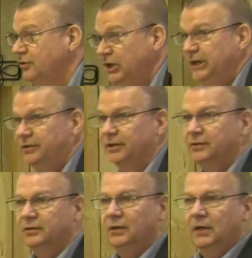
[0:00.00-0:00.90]
Jesus
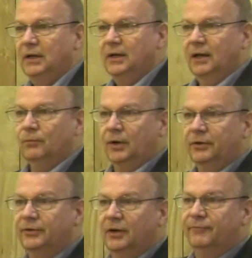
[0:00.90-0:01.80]
and what
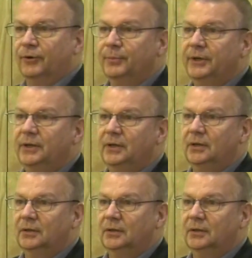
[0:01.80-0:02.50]
He's done for me.